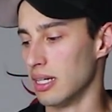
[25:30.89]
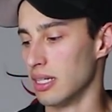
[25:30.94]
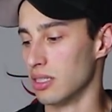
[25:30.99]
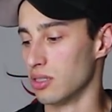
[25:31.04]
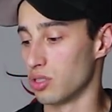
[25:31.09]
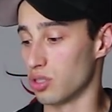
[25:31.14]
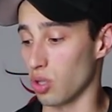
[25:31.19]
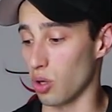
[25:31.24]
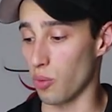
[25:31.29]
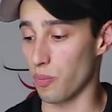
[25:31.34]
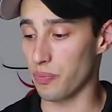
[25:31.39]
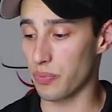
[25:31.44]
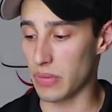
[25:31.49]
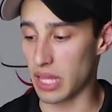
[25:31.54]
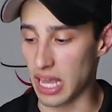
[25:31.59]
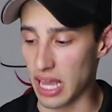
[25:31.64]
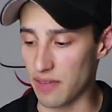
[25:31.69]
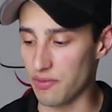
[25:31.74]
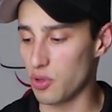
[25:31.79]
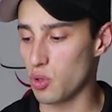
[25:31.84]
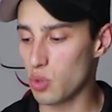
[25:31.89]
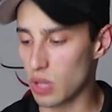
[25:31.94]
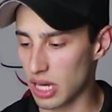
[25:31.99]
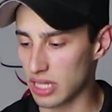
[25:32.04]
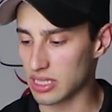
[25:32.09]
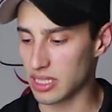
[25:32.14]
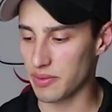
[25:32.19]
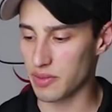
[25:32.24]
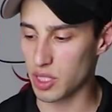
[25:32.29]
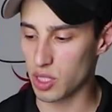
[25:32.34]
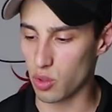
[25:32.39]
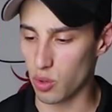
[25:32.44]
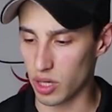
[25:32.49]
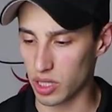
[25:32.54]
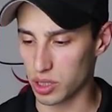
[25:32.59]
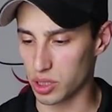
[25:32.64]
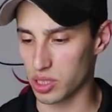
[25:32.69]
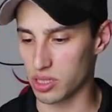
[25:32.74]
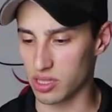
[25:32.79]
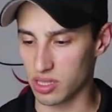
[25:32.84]
So if you guys have any
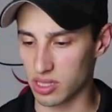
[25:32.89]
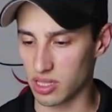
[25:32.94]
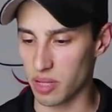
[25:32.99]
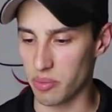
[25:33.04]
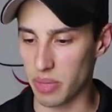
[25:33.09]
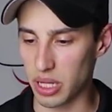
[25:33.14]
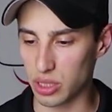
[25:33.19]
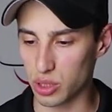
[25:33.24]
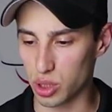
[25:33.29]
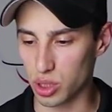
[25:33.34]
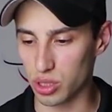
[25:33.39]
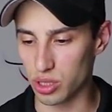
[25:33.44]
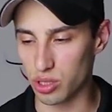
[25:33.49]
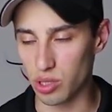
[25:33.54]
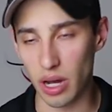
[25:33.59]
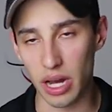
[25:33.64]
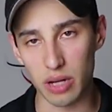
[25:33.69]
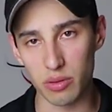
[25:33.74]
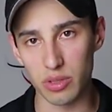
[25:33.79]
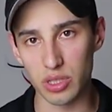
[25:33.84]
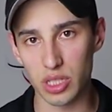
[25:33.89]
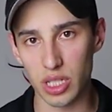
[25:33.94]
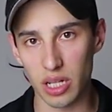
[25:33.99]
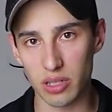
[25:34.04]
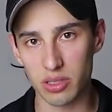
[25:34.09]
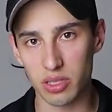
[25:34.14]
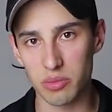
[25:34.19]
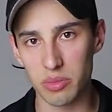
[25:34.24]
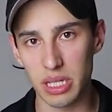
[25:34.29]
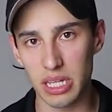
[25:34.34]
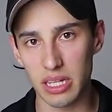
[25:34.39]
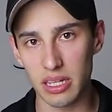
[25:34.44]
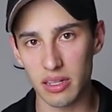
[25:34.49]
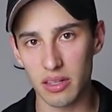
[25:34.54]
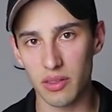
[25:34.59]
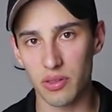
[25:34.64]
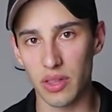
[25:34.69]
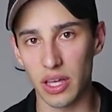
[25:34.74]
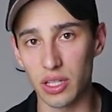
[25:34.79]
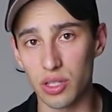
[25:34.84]
questions, as I mentioned, you know how to reach out to me.
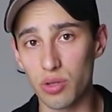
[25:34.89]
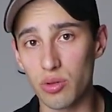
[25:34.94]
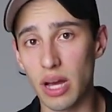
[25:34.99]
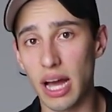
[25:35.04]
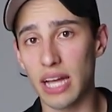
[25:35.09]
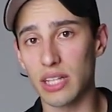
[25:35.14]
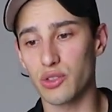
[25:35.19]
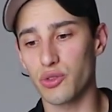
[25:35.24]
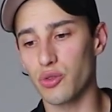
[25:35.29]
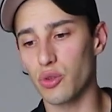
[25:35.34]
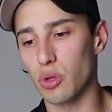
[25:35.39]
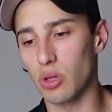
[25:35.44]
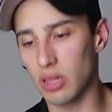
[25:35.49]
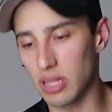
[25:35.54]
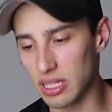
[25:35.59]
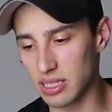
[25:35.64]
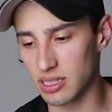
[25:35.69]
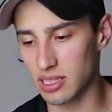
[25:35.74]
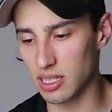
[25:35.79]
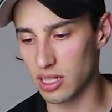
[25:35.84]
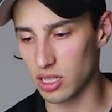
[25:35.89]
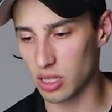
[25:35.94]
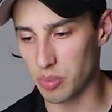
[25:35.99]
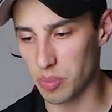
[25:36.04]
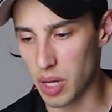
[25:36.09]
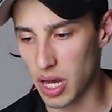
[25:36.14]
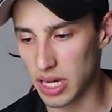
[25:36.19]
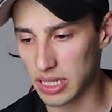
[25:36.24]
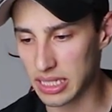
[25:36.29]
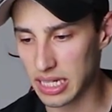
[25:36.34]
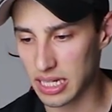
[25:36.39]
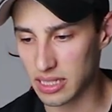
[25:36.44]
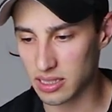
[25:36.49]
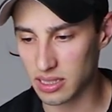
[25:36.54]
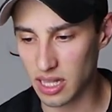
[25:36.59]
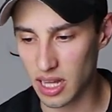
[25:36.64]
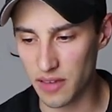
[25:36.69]
Thank you guys for listening on the podcast.